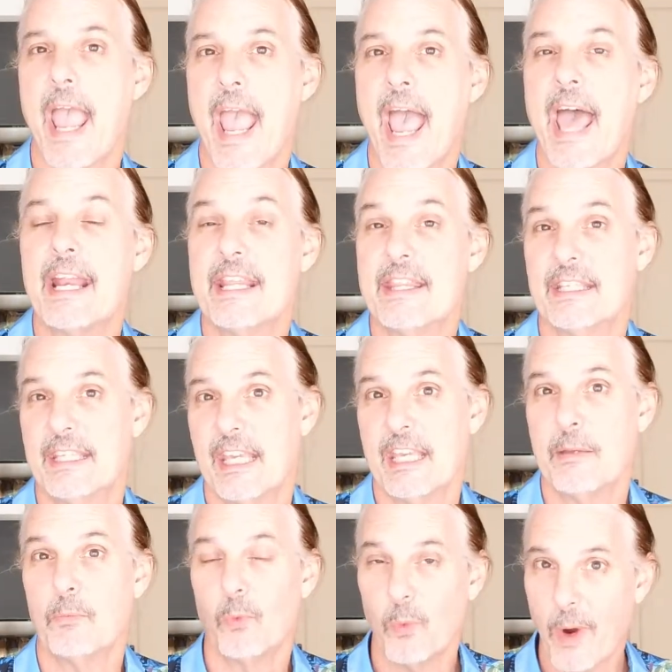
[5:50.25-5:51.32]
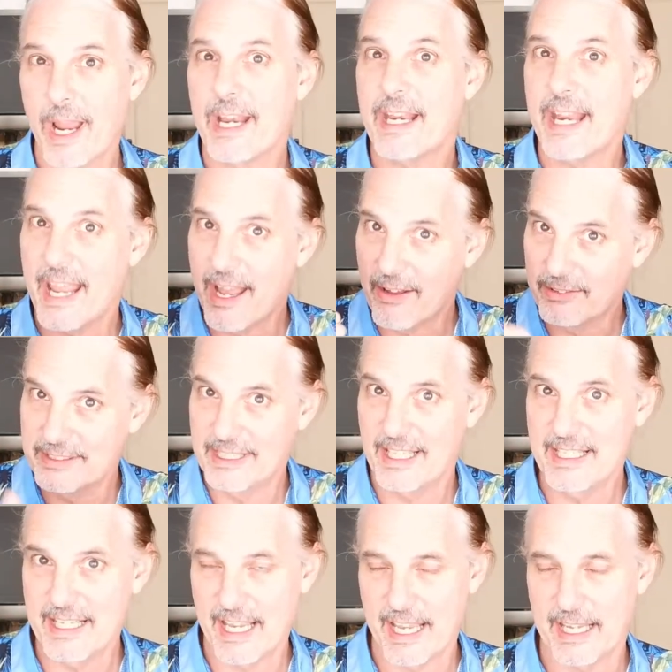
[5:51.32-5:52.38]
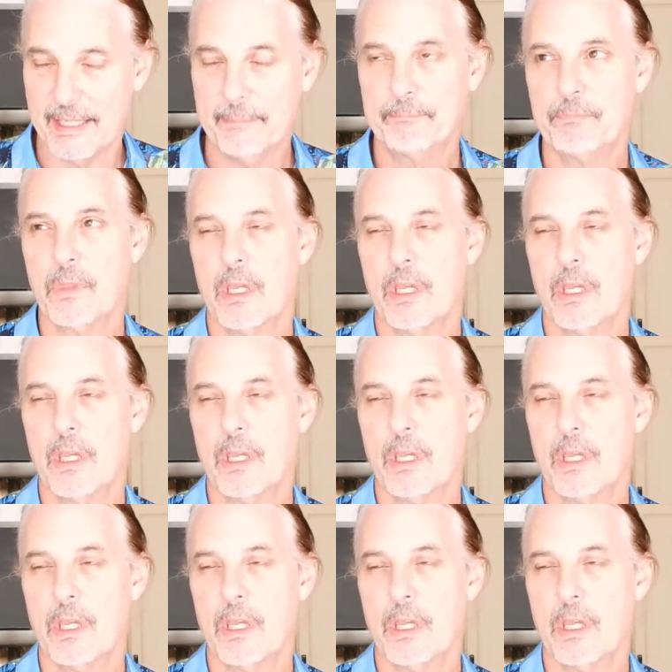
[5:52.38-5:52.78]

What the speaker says: at in the game right now, today,